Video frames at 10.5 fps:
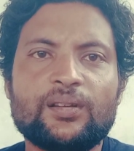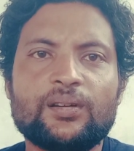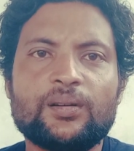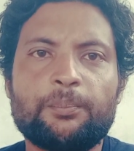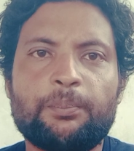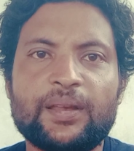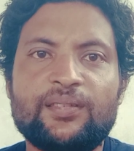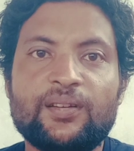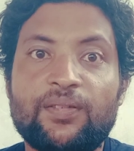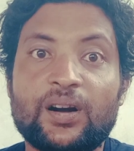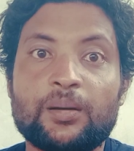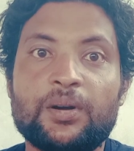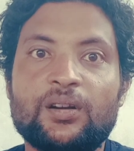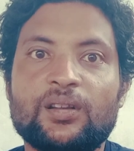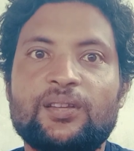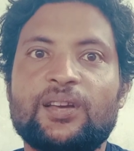the basic
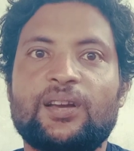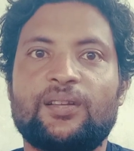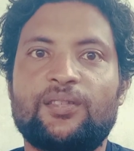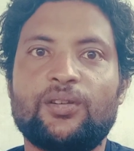fundamental things.